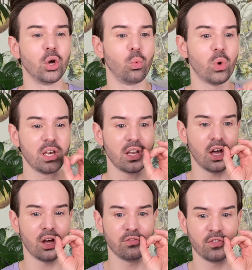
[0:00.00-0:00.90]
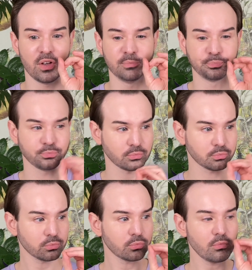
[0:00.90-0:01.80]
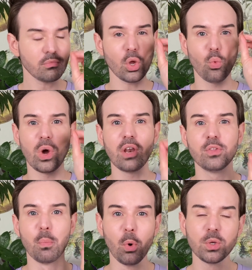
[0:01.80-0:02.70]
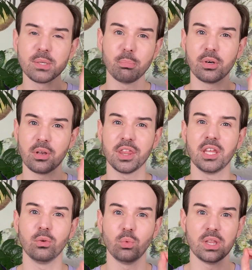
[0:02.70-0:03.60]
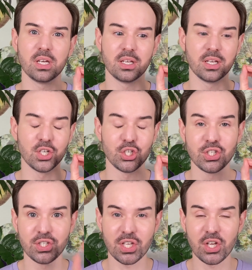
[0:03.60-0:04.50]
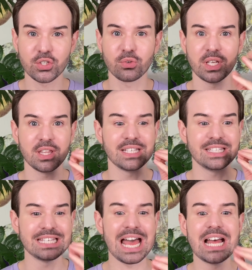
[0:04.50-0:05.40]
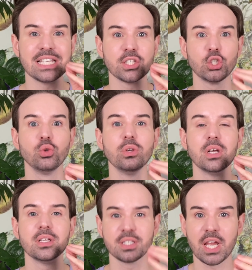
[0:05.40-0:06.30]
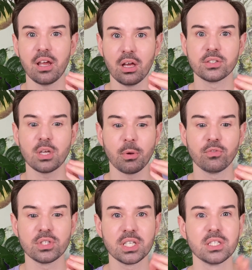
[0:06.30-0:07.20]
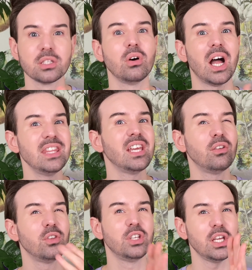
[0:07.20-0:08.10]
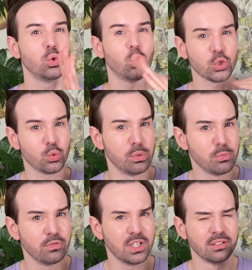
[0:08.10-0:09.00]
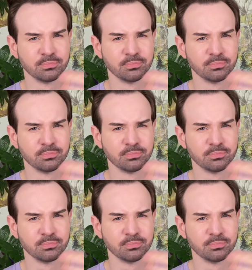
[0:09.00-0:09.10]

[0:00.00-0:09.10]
one of the most important thing with sunscreen is that it has to stay on top of your skin. So at the end of the day, you want to remove it.